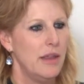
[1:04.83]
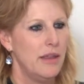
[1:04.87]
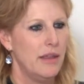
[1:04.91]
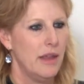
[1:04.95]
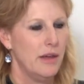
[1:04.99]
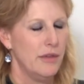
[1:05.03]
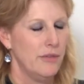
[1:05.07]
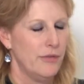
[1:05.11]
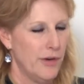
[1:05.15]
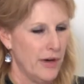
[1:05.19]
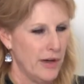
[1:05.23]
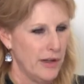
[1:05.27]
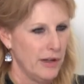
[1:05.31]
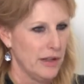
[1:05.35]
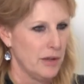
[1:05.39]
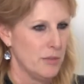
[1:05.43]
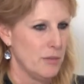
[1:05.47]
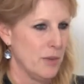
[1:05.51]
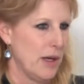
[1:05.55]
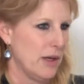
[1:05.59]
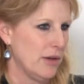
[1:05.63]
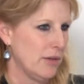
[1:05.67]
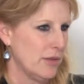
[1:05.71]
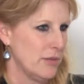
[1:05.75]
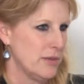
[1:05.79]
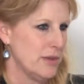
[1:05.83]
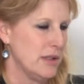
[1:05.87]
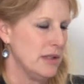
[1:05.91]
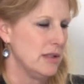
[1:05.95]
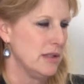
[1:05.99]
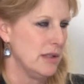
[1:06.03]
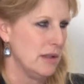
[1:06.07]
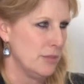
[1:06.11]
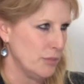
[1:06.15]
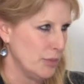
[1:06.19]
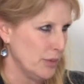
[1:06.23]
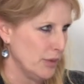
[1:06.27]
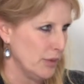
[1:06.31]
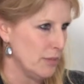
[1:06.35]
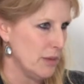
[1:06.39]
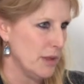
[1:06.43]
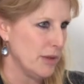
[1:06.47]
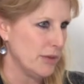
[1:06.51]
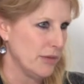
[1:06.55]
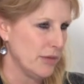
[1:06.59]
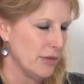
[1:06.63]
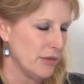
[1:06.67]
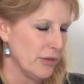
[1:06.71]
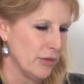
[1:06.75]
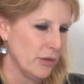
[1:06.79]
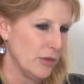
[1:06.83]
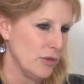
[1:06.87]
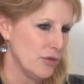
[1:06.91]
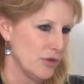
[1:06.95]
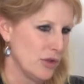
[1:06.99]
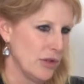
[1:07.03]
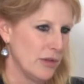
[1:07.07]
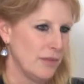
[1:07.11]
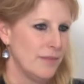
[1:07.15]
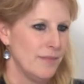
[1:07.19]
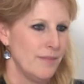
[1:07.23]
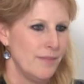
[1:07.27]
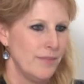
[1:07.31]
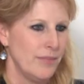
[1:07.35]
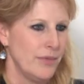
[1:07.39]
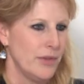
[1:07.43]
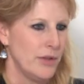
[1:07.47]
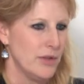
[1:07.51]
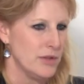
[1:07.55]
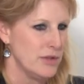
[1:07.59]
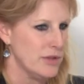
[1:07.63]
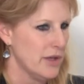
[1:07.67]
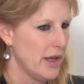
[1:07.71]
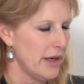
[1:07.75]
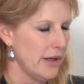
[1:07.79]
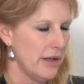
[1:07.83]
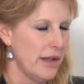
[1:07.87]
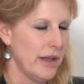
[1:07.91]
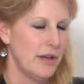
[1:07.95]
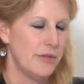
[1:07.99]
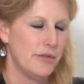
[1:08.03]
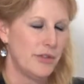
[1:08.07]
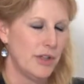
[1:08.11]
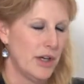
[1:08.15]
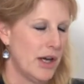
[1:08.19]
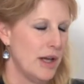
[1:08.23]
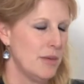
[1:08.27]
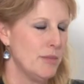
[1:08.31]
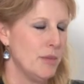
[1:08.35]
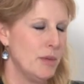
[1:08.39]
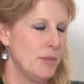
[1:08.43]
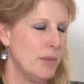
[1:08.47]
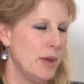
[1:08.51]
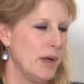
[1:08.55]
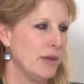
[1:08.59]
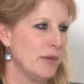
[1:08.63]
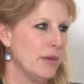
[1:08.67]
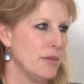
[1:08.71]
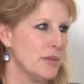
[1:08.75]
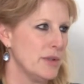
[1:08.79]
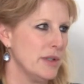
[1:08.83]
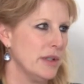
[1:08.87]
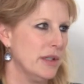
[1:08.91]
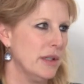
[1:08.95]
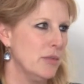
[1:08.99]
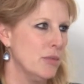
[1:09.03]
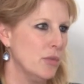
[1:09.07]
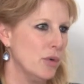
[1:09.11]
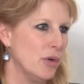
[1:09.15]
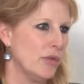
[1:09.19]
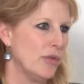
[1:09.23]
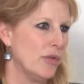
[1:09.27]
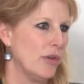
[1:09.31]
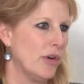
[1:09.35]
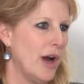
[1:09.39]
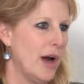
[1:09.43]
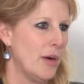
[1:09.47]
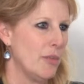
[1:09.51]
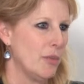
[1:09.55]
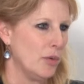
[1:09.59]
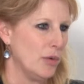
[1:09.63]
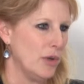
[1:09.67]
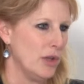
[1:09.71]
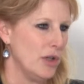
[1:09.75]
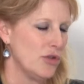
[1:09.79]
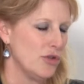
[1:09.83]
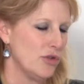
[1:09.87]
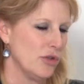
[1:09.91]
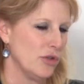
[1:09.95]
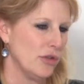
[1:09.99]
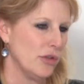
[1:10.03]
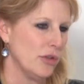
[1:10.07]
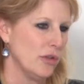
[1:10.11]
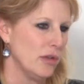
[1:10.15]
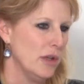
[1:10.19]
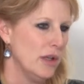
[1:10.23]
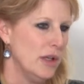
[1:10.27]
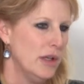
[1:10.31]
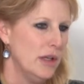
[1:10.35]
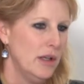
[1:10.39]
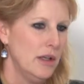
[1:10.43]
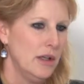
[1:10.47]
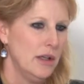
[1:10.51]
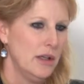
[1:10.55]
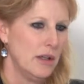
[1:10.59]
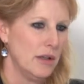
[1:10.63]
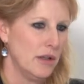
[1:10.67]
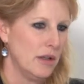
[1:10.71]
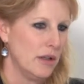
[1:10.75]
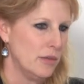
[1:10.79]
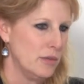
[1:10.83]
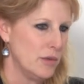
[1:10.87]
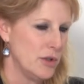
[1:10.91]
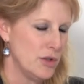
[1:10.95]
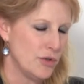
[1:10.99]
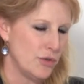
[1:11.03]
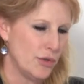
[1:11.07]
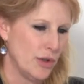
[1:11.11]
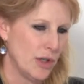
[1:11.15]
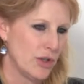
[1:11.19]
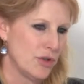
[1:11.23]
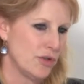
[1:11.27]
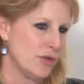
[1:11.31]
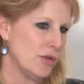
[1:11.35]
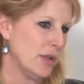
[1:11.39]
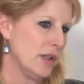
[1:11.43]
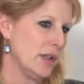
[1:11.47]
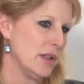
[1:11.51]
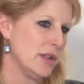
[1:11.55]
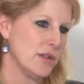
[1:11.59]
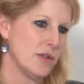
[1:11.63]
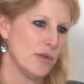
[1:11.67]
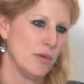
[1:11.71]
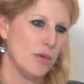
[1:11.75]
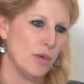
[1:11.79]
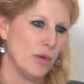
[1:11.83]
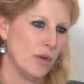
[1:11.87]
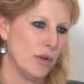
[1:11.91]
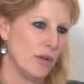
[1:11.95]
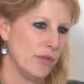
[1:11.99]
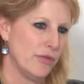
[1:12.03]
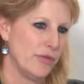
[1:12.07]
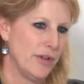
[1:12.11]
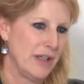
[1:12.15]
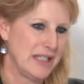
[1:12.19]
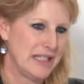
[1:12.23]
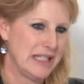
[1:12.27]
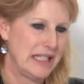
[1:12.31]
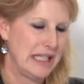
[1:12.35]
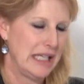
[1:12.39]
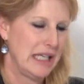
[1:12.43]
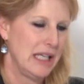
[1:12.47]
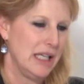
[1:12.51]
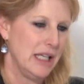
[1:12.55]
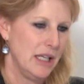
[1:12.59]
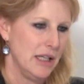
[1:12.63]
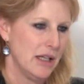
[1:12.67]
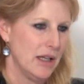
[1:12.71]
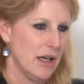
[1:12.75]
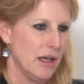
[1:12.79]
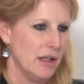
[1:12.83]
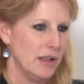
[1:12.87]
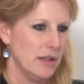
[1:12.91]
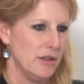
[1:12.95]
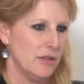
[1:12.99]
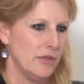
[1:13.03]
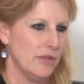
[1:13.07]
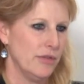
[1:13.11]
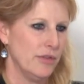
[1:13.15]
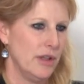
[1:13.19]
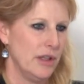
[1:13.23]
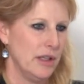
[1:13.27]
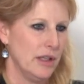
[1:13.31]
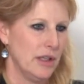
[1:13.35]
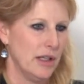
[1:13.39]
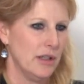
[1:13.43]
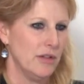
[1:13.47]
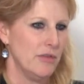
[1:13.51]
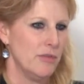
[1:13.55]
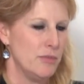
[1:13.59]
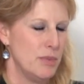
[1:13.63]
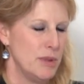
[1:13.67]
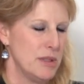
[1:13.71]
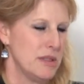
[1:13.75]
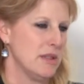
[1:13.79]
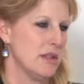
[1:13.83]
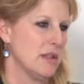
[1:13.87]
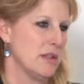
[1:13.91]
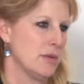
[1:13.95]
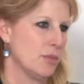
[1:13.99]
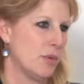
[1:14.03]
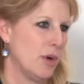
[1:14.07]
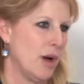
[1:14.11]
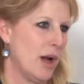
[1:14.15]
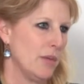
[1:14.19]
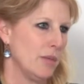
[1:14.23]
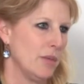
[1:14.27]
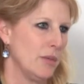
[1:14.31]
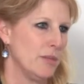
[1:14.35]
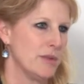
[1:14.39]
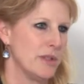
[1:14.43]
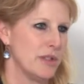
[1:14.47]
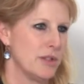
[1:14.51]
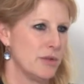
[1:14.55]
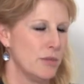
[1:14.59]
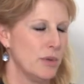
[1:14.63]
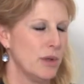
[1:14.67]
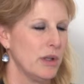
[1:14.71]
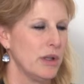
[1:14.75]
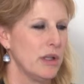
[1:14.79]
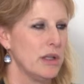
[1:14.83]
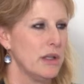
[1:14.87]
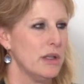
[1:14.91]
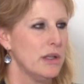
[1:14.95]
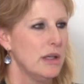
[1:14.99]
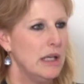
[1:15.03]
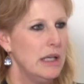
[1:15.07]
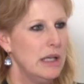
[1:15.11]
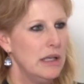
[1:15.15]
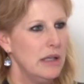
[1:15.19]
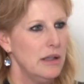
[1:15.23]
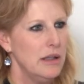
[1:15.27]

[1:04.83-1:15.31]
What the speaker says: then filing bankruptcy to implement the solution. There's not a lot of time in bankruptcy anymore for operational restructurings or fixing any kind of business problems. It's really